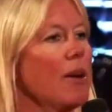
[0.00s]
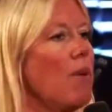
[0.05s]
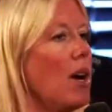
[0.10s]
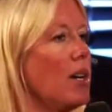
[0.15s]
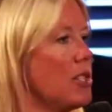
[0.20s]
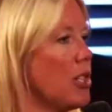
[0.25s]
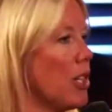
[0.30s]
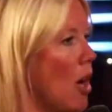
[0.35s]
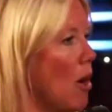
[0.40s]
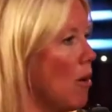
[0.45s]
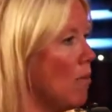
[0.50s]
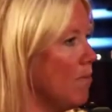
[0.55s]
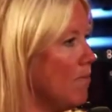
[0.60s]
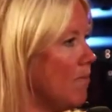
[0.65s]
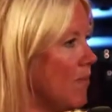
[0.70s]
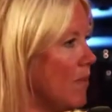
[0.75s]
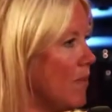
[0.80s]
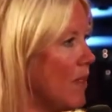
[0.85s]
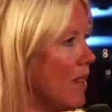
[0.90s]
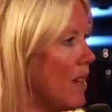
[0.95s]
they want to go.
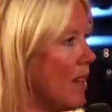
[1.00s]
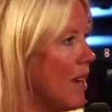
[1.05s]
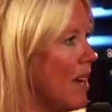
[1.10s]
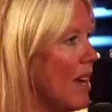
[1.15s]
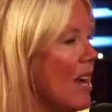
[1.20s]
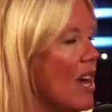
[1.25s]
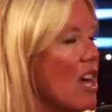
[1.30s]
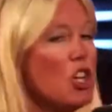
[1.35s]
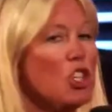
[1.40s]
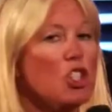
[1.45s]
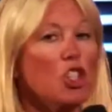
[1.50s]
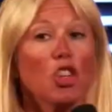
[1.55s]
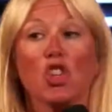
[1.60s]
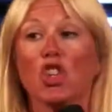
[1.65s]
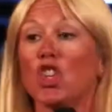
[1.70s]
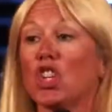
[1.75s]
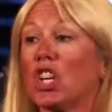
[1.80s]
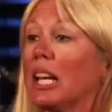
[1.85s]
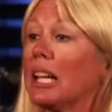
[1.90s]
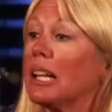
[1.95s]
So
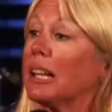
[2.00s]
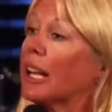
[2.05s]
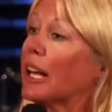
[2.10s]
she